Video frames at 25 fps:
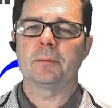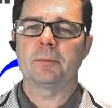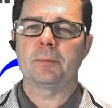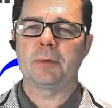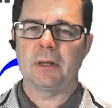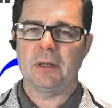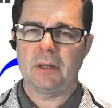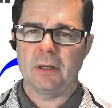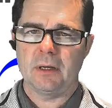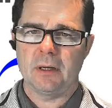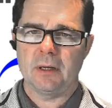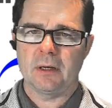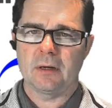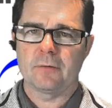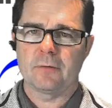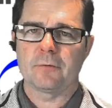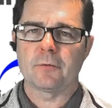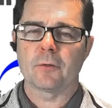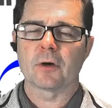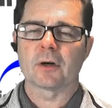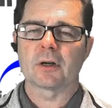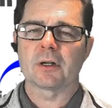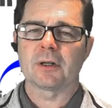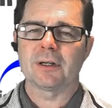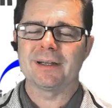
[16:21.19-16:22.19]
pig for
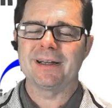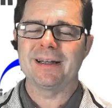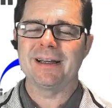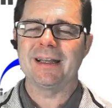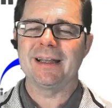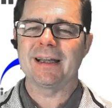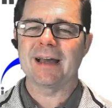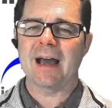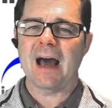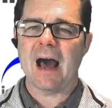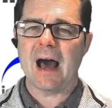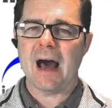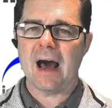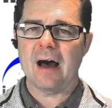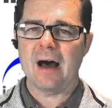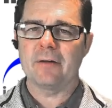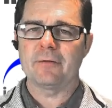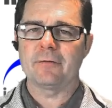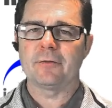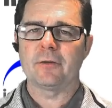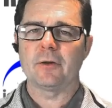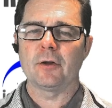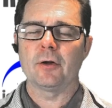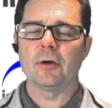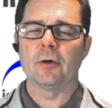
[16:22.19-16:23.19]
cleaning high
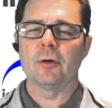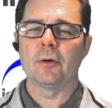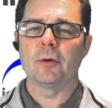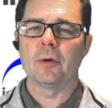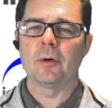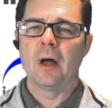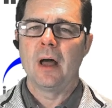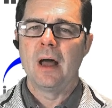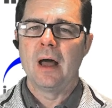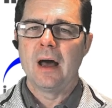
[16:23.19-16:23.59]
flow,